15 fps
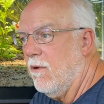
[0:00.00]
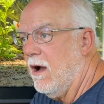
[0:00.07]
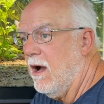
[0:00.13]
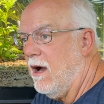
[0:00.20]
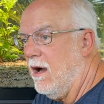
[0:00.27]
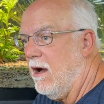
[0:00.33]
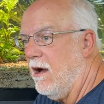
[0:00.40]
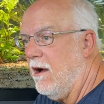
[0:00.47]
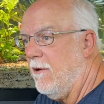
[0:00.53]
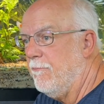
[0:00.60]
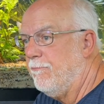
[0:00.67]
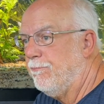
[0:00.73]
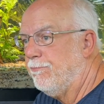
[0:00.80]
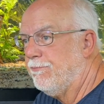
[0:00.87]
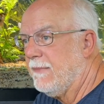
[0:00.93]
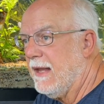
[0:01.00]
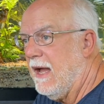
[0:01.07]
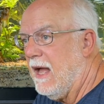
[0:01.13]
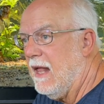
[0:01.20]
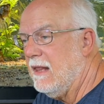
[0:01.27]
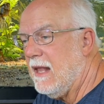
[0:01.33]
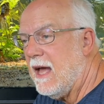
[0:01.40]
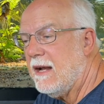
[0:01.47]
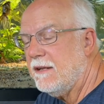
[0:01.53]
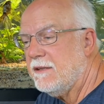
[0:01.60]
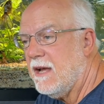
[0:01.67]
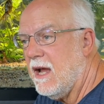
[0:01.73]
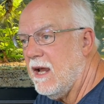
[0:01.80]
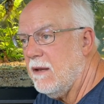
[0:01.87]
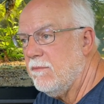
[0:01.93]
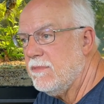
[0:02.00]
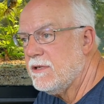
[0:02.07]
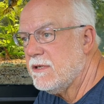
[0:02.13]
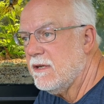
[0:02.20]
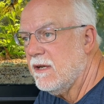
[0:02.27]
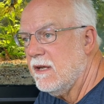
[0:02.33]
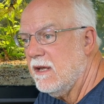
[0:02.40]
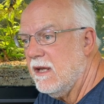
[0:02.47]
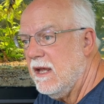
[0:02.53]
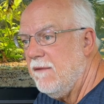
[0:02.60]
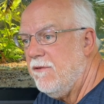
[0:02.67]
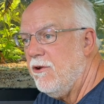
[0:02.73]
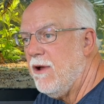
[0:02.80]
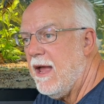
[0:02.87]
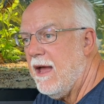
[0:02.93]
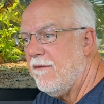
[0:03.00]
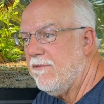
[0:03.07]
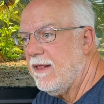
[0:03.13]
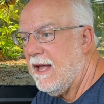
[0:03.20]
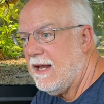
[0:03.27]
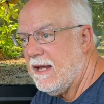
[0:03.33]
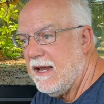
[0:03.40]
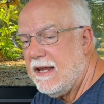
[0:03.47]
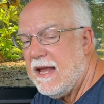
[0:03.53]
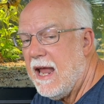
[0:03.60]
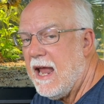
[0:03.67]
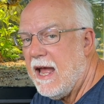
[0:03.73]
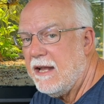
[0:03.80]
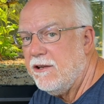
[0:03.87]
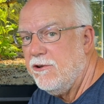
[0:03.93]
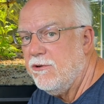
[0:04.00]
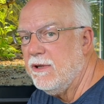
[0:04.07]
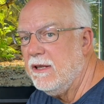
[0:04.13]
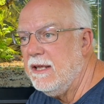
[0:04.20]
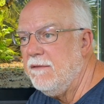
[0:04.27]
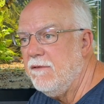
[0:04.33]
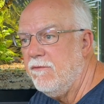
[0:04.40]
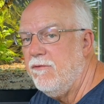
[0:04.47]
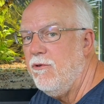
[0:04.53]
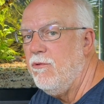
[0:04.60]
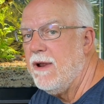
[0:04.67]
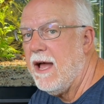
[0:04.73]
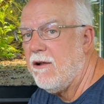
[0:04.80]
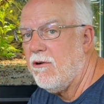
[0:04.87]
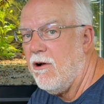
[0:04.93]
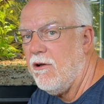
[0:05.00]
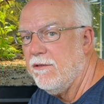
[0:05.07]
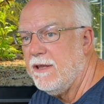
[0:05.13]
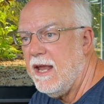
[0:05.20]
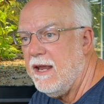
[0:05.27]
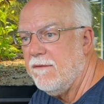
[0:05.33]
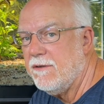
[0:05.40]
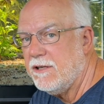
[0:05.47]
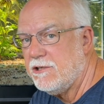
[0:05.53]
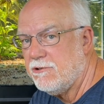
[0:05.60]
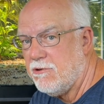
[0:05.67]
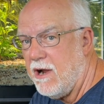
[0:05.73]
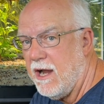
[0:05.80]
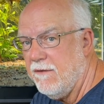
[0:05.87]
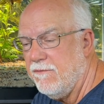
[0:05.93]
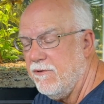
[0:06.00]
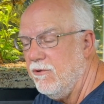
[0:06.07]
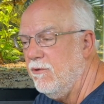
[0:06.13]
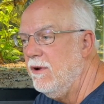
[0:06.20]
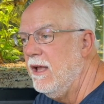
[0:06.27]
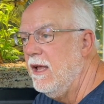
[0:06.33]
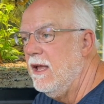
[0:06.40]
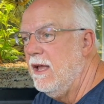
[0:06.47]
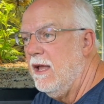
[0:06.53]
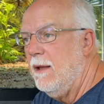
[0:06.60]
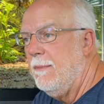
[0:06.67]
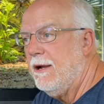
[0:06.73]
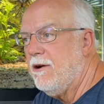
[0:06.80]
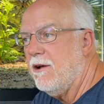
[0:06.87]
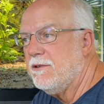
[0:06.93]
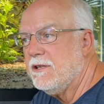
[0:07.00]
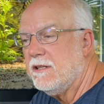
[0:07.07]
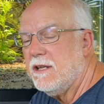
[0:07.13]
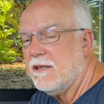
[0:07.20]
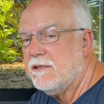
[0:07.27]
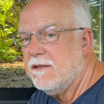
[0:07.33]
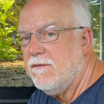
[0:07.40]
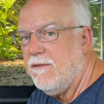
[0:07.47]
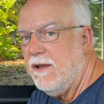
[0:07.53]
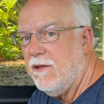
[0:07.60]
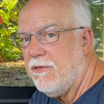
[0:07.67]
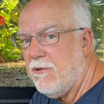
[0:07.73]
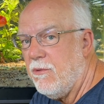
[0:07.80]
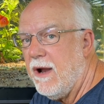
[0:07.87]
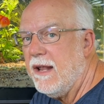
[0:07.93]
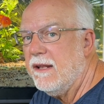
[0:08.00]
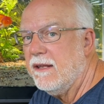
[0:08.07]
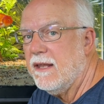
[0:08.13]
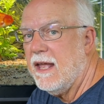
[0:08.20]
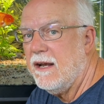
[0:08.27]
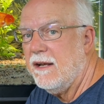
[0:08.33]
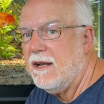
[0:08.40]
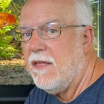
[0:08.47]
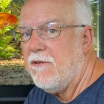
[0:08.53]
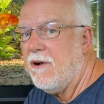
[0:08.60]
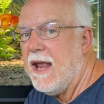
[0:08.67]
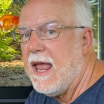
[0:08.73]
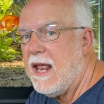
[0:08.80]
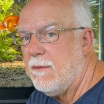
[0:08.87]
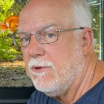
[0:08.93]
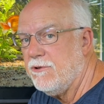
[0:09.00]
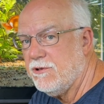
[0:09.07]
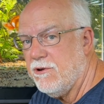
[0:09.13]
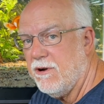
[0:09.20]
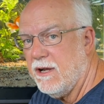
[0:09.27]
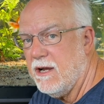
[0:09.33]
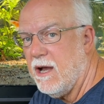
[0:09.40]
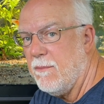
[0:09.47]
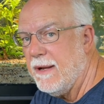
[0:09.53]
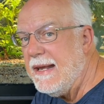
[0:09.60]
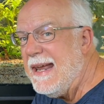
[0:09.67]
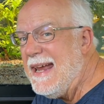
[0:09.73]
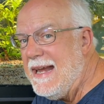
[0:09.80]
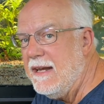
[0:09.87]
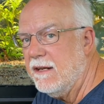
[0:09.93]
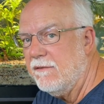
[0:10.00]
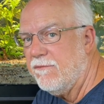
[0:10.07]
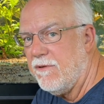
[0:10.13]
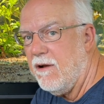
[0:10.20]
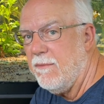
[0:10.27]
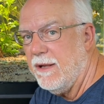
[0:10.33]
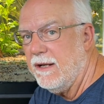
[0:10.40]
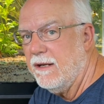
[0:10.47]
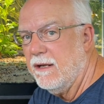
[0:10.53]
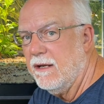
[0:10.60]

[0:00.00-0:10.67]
A lot of times, if you have like a cat, you can leave the food out all day if it's dry food because it doesn't feel threatened that another animal is going to come and eat it from it.